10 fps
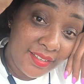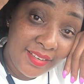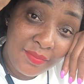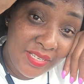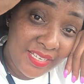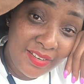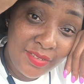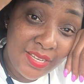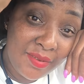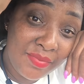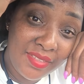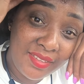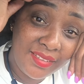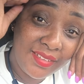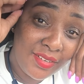Let me tell you
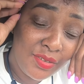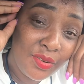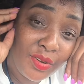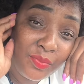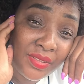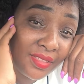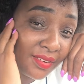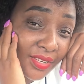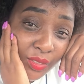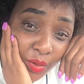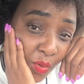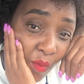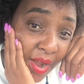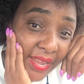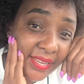something. Don't be the reason
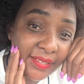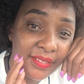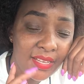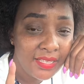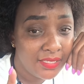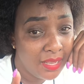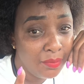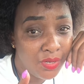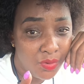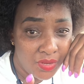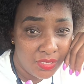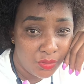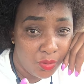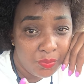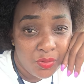why somebody will
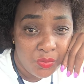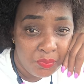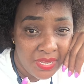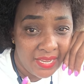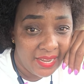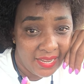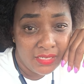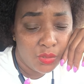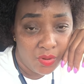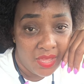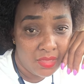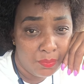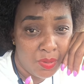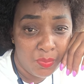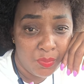stop being kind to other
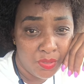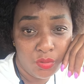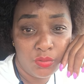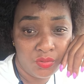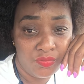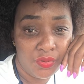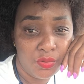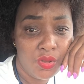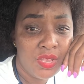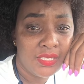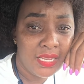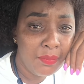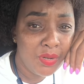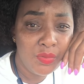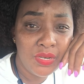people because of you.
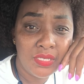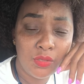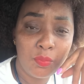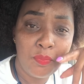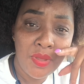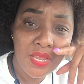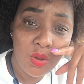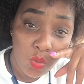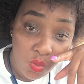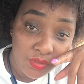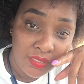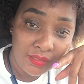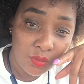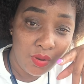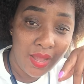Somebody will stop being good
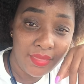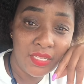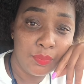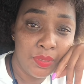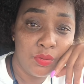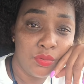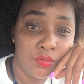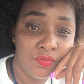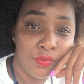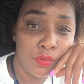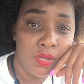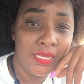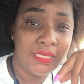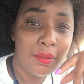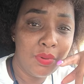to others because of you.
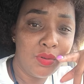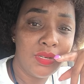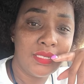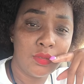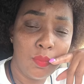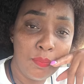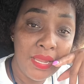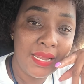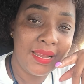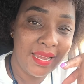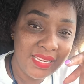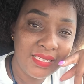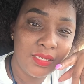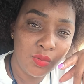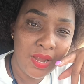Somebody will stop being kind
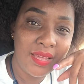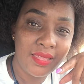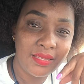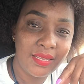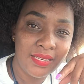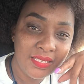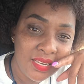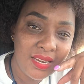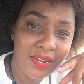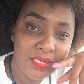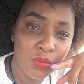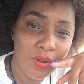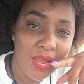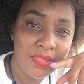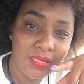to others and generous to
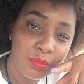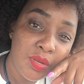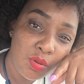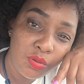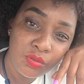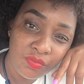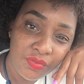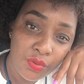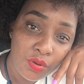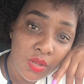others because of you.